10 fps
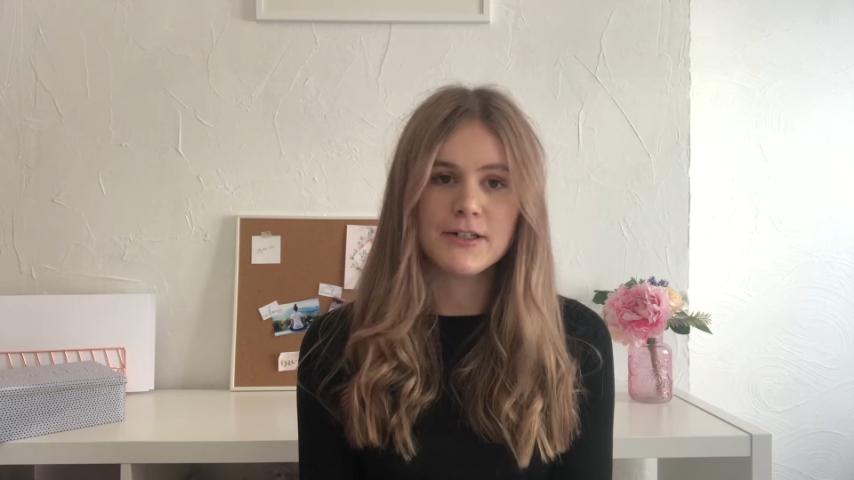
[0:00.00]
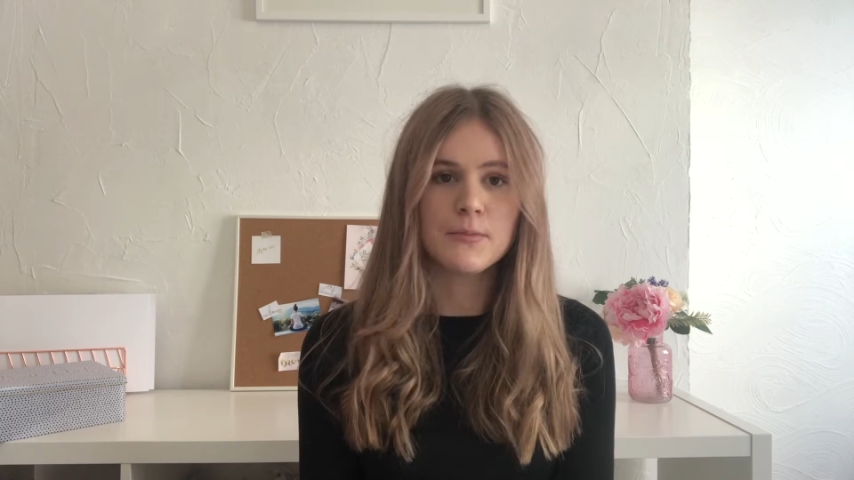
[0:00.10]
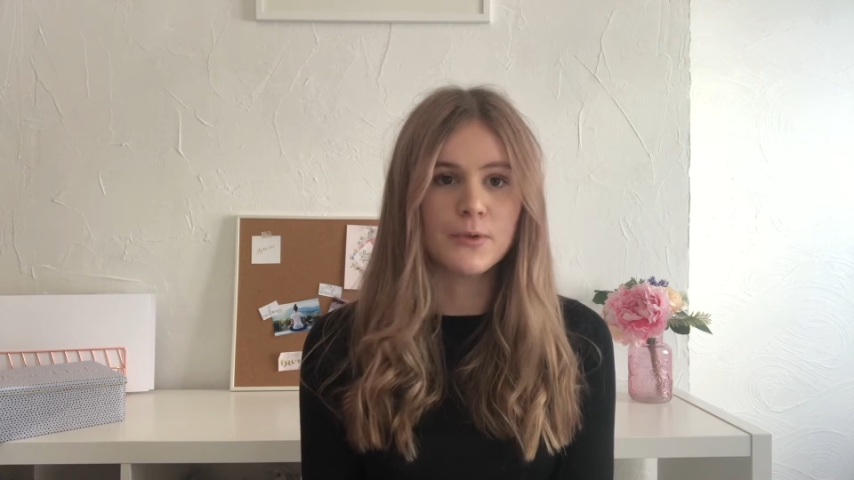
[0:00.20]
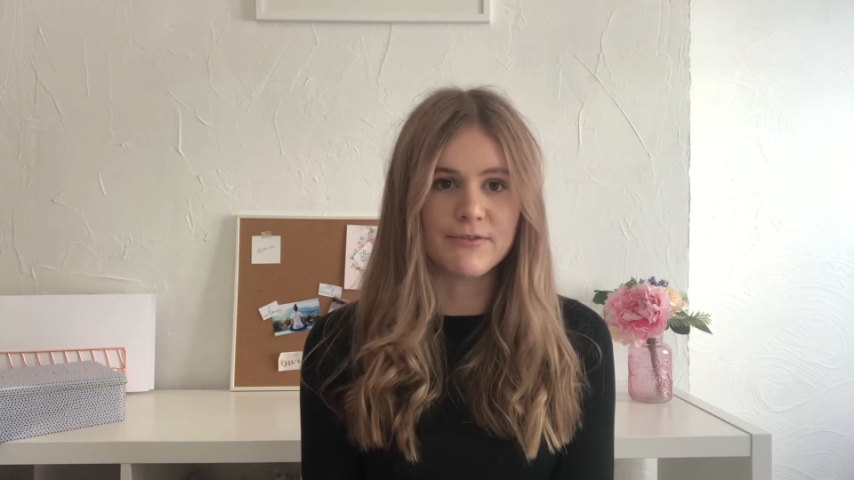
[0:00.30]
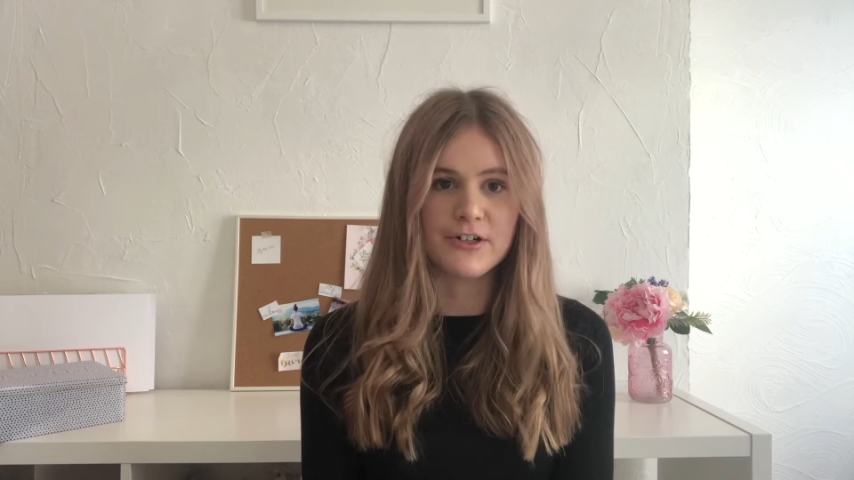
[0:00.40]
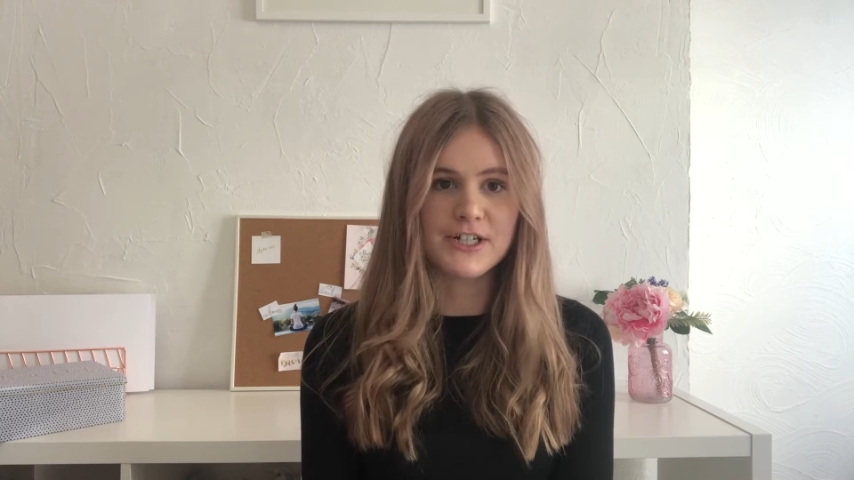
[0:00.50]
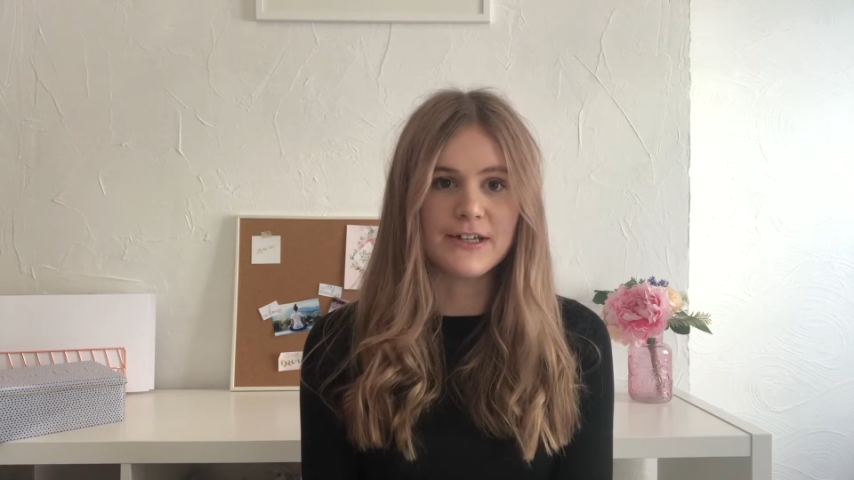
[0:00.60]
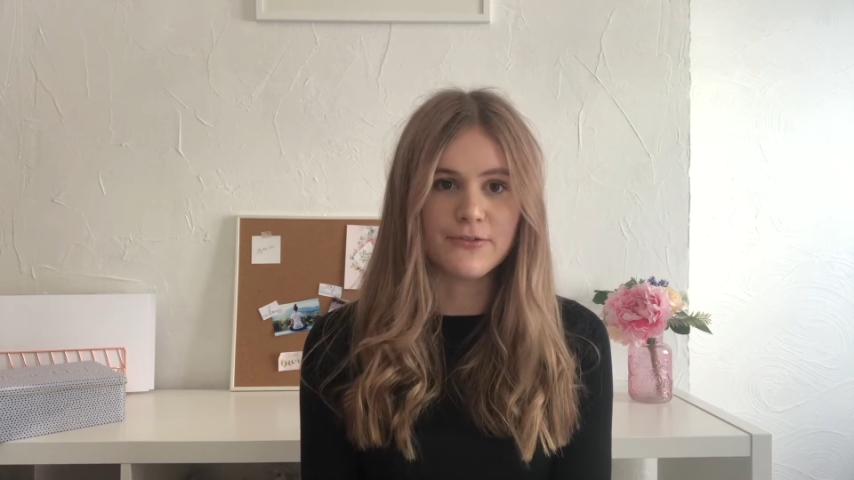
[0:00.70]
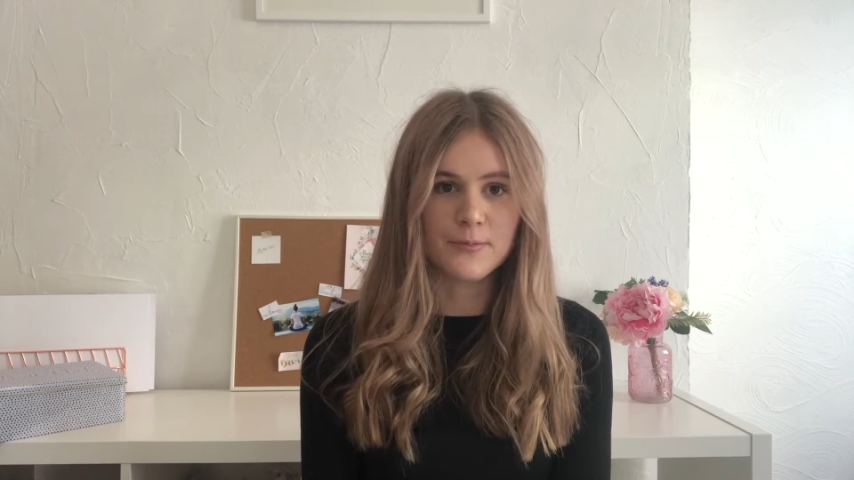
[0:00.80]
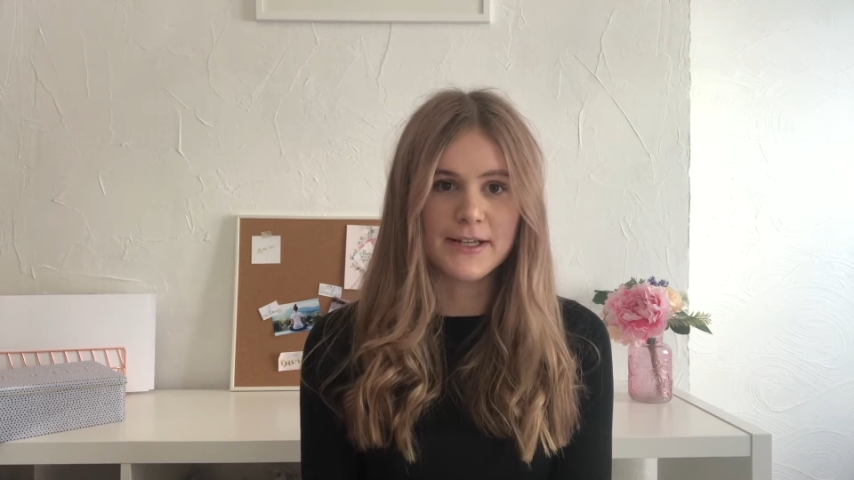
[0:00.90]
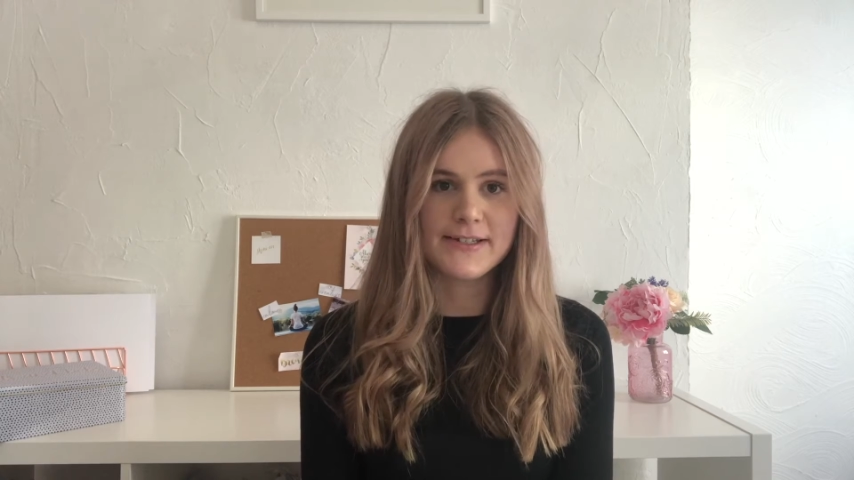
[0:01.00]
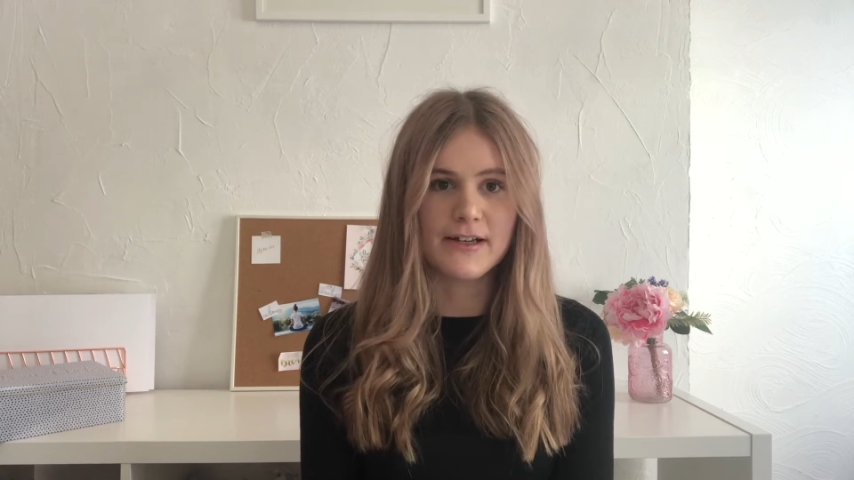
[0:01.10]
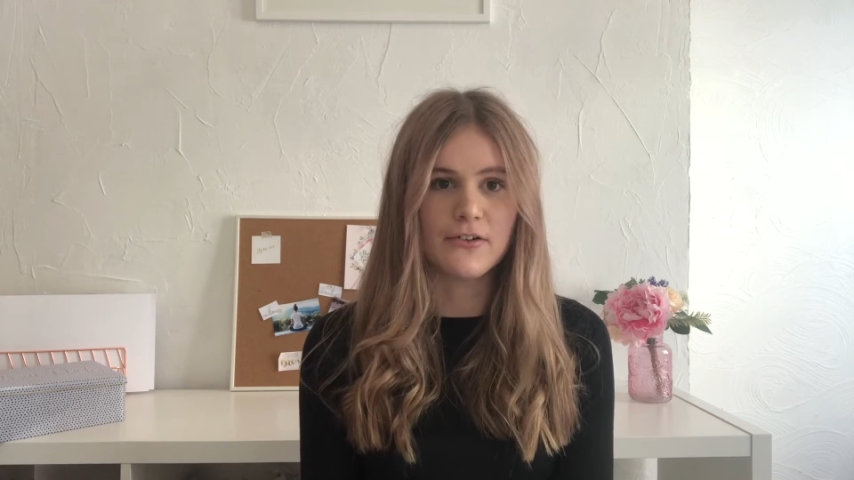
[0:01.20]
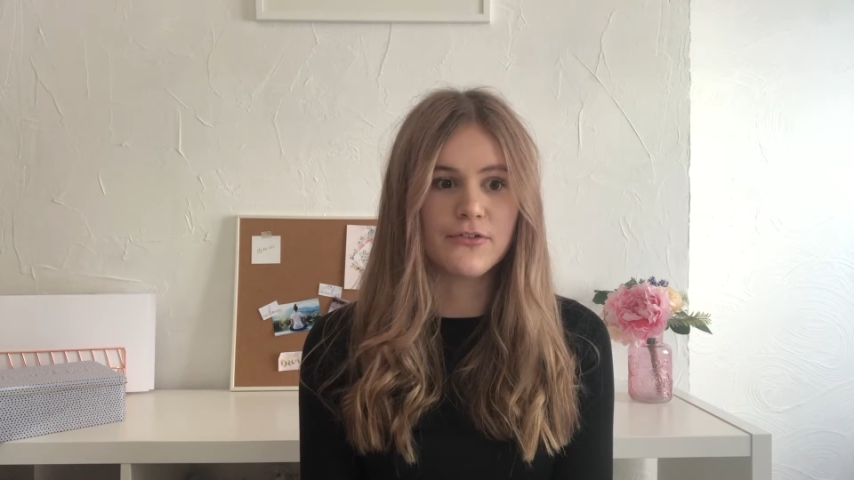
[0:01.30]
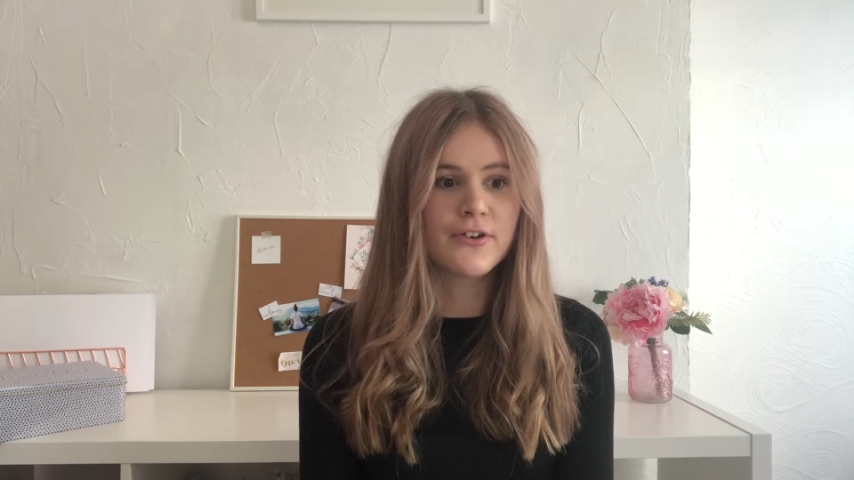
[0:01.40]
morning routine for
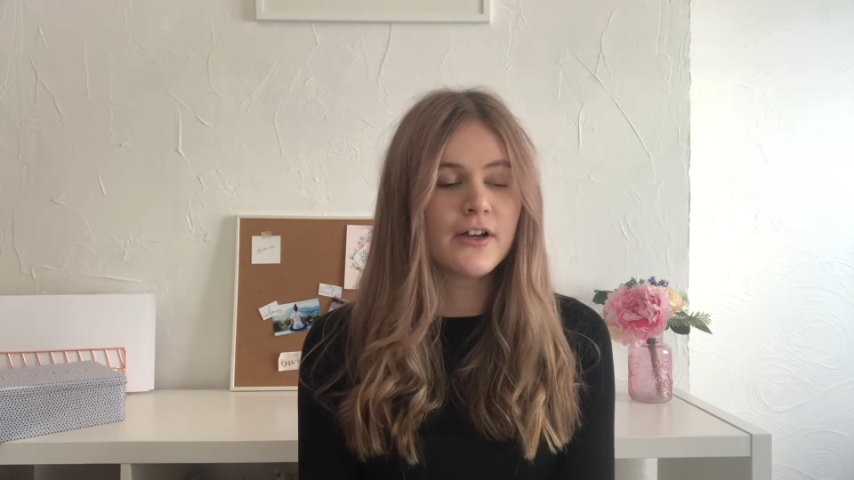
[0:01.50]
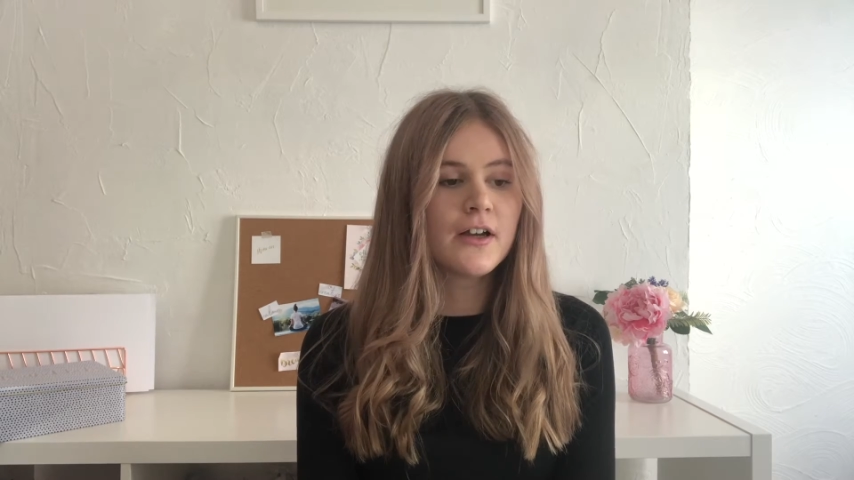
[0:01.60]
myself.